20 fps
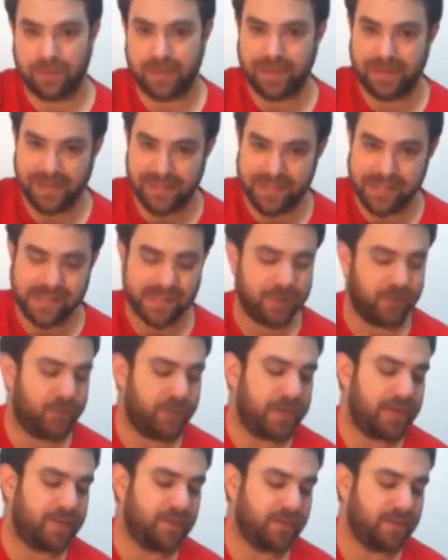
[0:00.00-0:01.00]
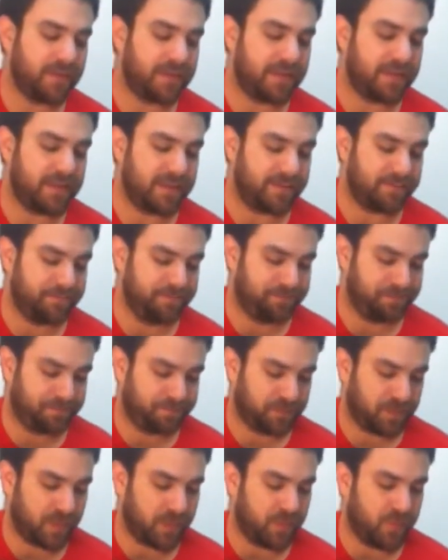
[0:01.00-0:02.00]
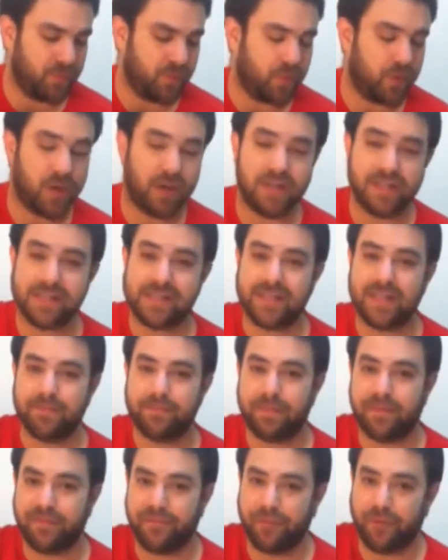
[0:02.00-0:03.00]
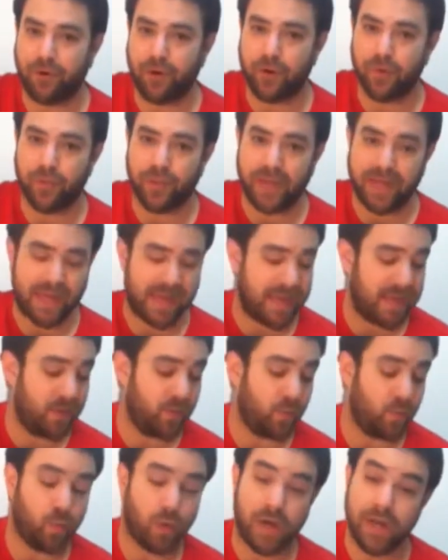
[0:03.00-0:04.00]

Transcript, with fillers: an easier way to look at it was that before we had